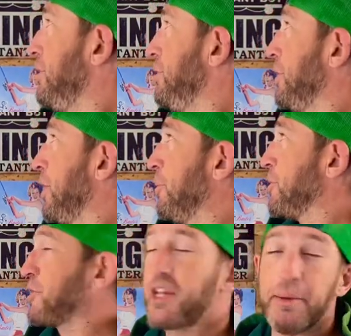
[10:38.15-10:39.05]
You can
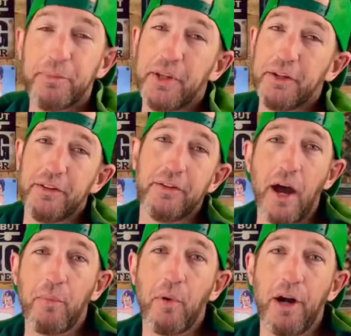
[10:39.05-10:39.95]
almost skip the
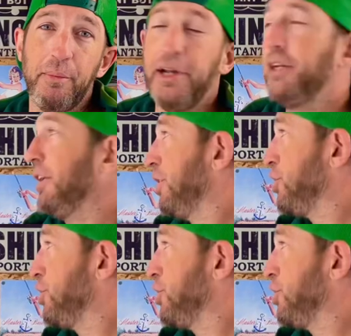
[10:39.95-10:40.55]
topwater bait and